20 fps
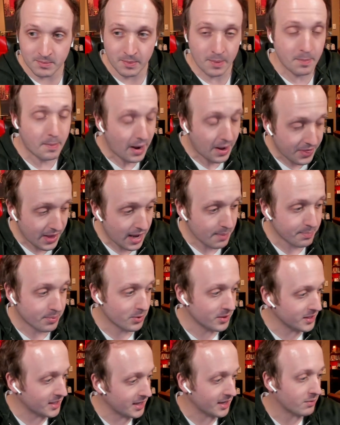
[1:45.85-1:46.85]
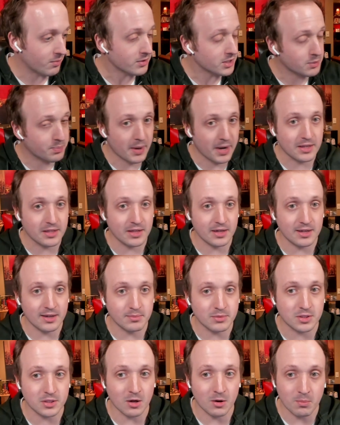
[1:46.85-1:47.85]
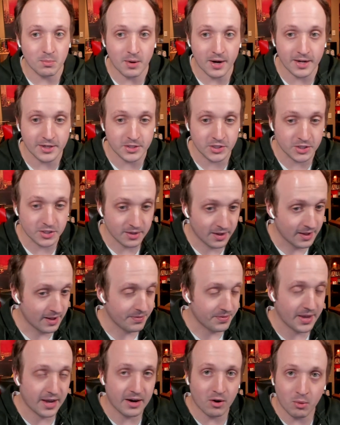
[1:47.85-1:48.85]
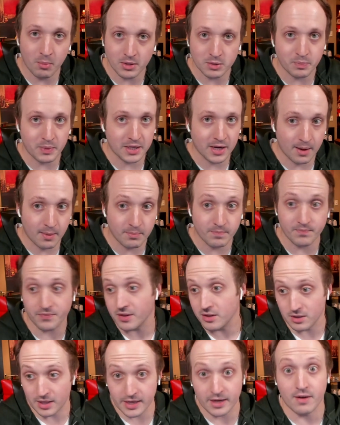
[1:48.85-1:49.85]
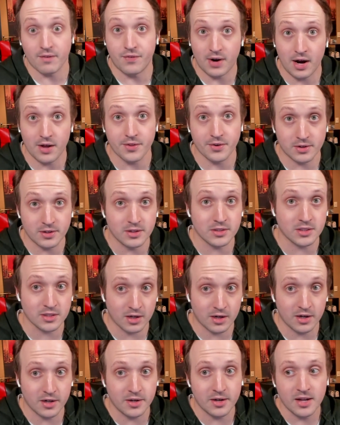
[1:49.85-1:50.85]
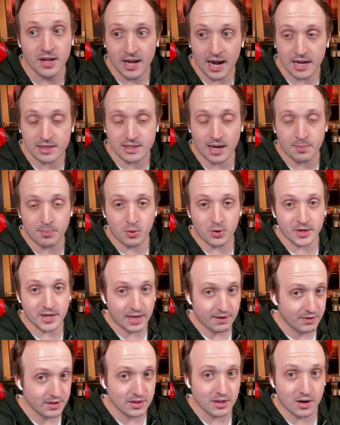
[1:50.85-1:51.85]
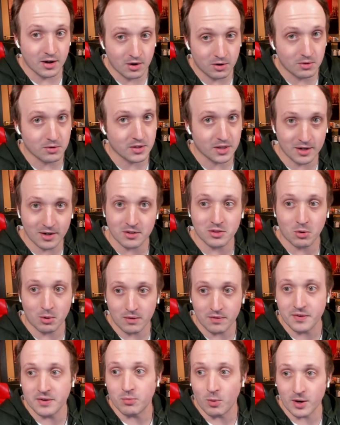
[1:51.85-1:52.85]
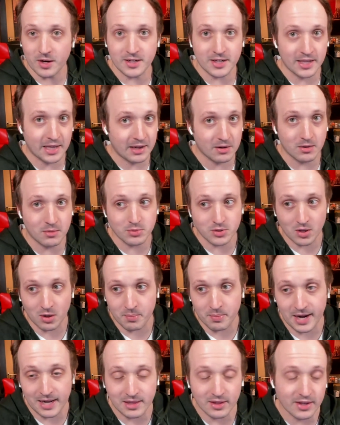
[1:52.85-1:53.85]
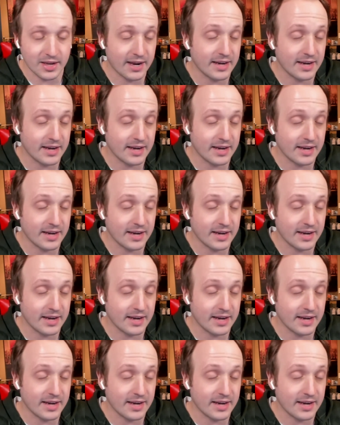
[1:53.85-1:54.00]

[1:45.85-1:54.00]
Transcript: But by that point he had respected him so much they had almost become like a father and son at that point, even though, you know, Thorfinn wanted to kill him so badly.